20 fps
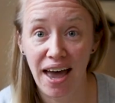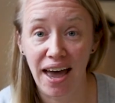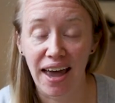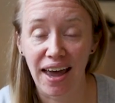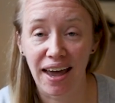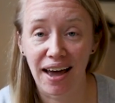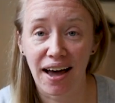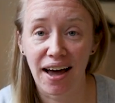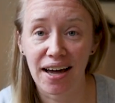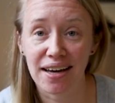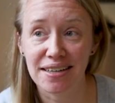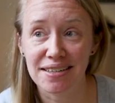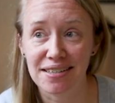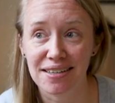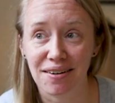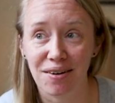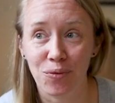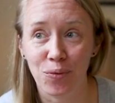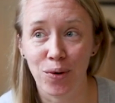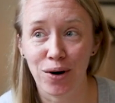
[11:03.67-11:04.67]
And
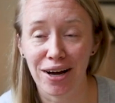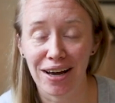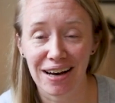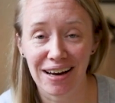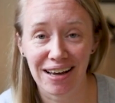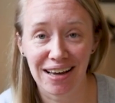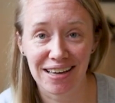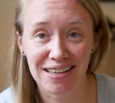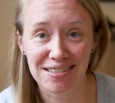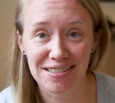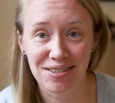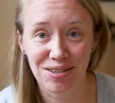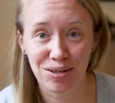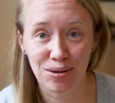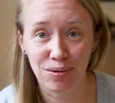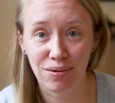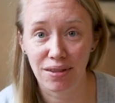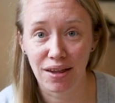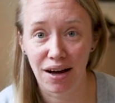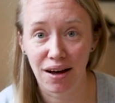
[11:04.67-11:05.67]
we're getting
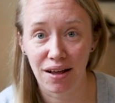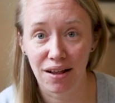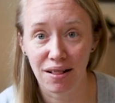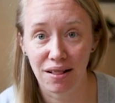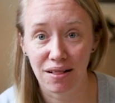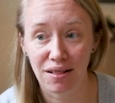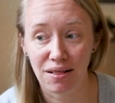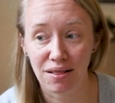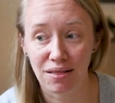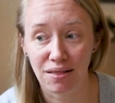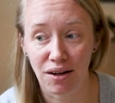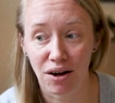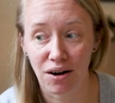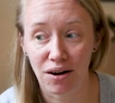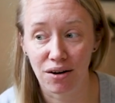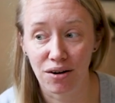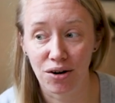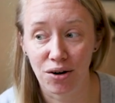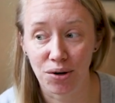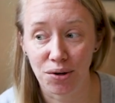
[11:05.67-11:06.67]
into that
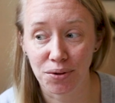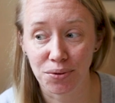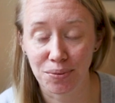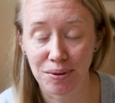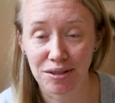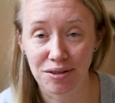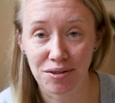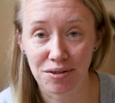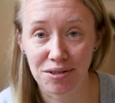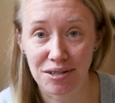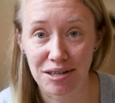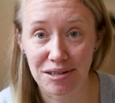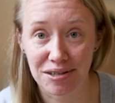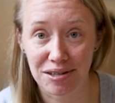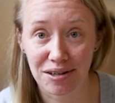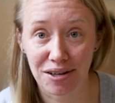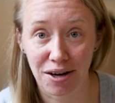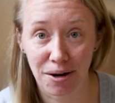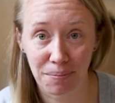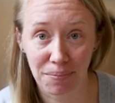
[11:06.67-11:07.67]
long cold winter
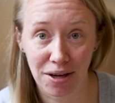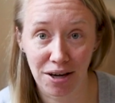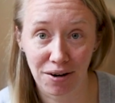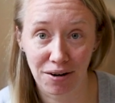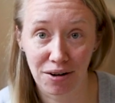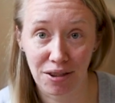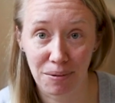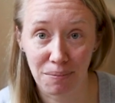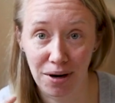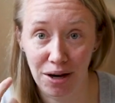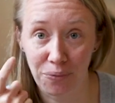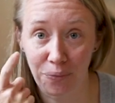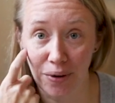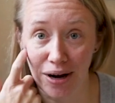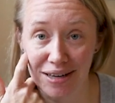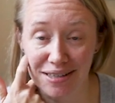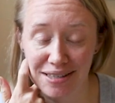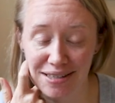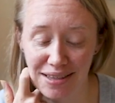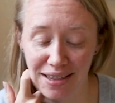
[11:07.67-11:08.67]
season up here in the
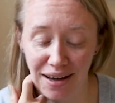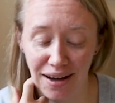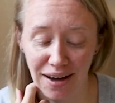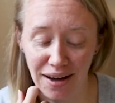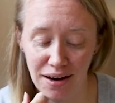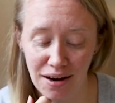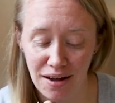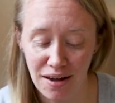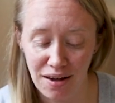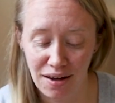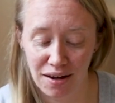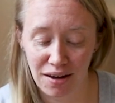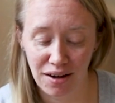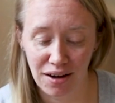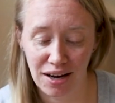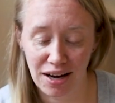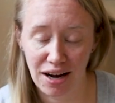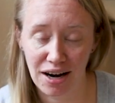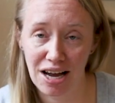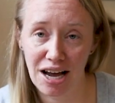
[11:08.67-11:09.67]
Midwest that
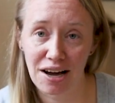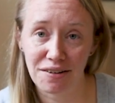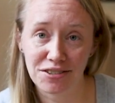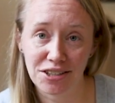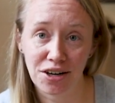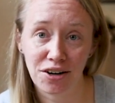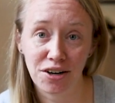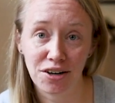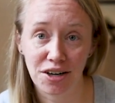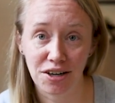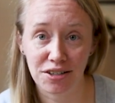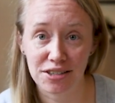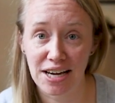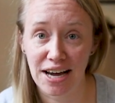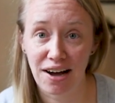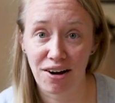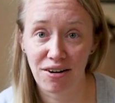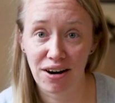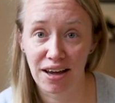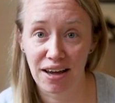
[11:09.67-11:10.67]
kind of have to hunker
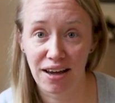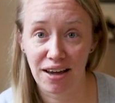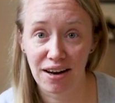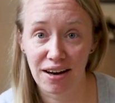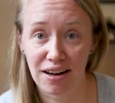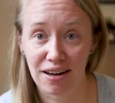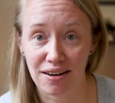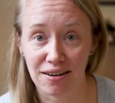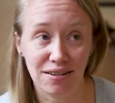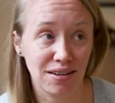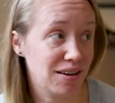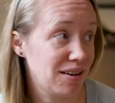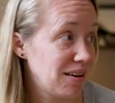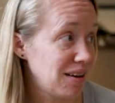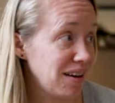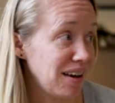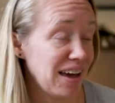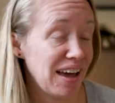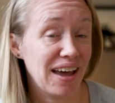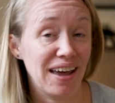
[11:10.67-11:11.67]
down in and
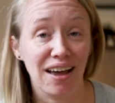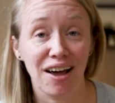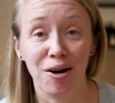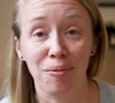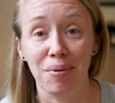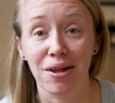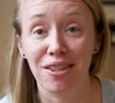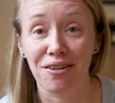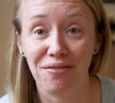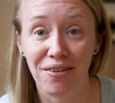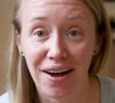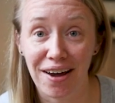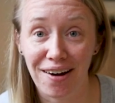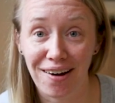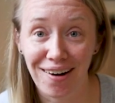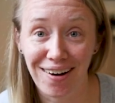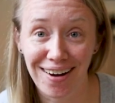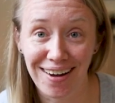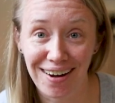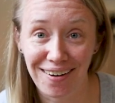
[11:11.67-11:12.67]
hang out by the
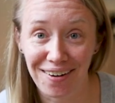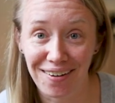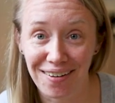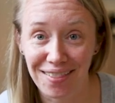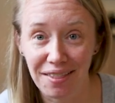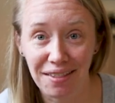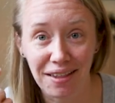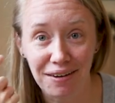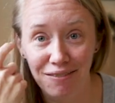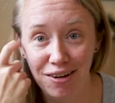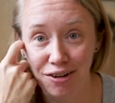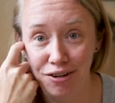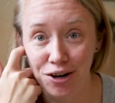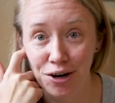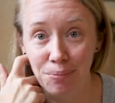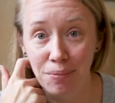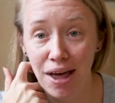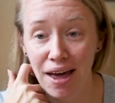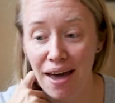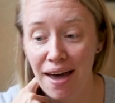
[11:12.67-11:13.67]
fire here in the living
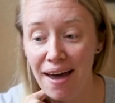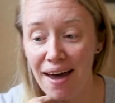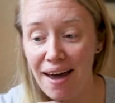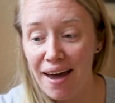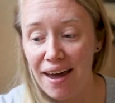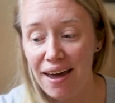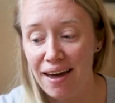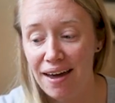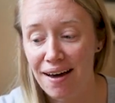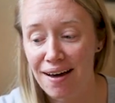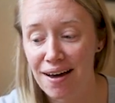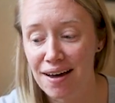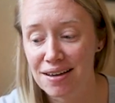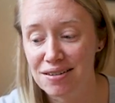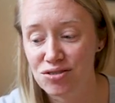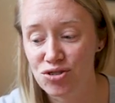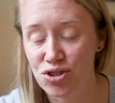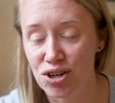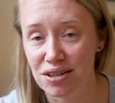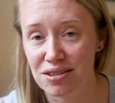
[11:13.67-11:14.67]
room
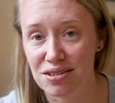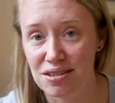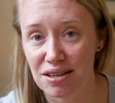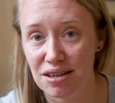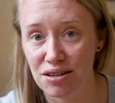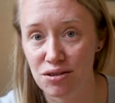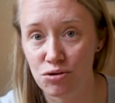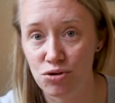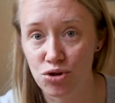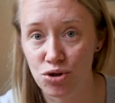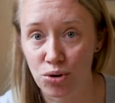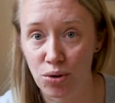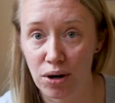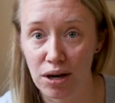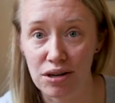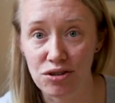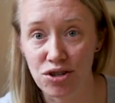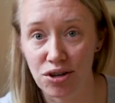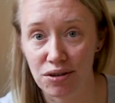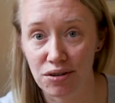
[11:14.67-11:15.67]
and just enjoy
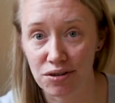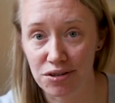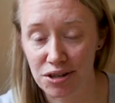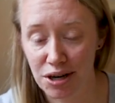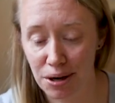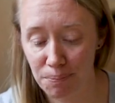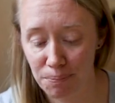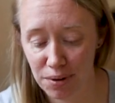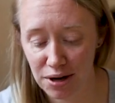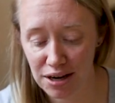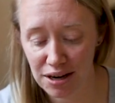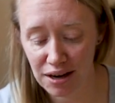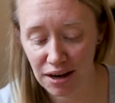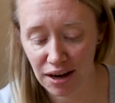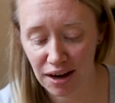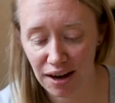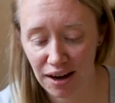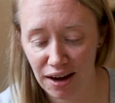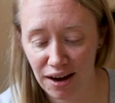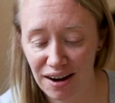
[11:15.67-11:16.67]
each other's company.
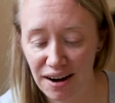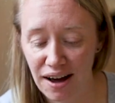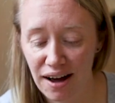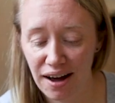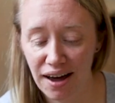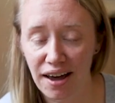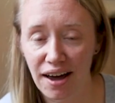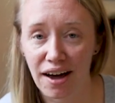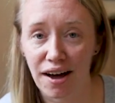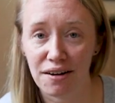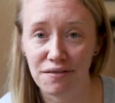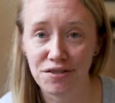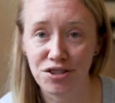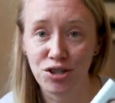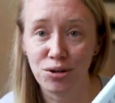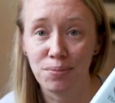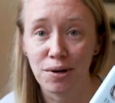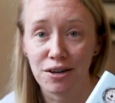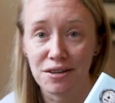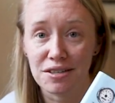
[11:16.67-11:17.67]
And I have
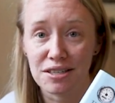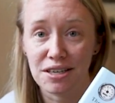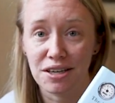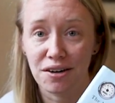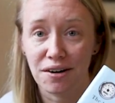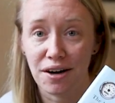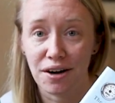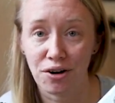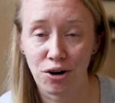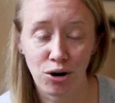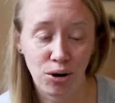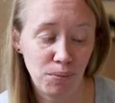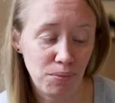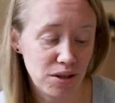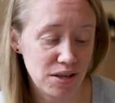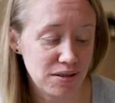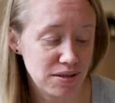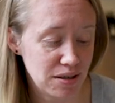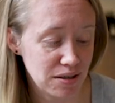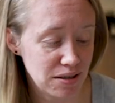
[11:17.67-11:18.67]
two books here at home.
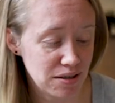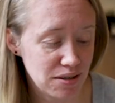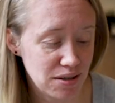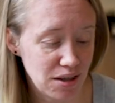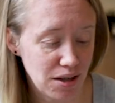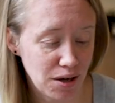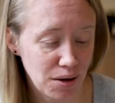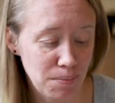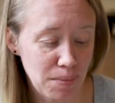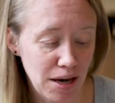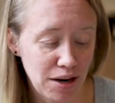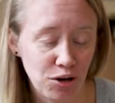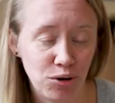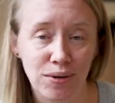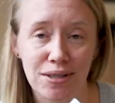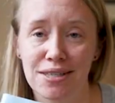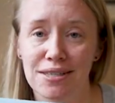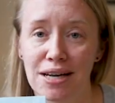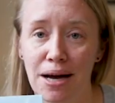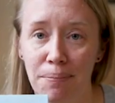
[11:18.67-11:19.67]
This is The Man Who
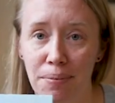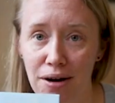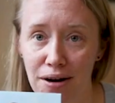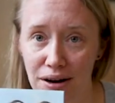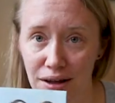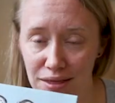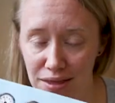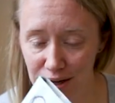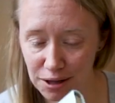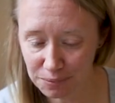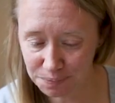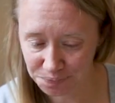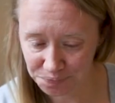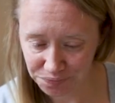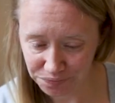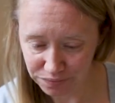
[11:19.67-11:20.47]
Would Stop at Nothing.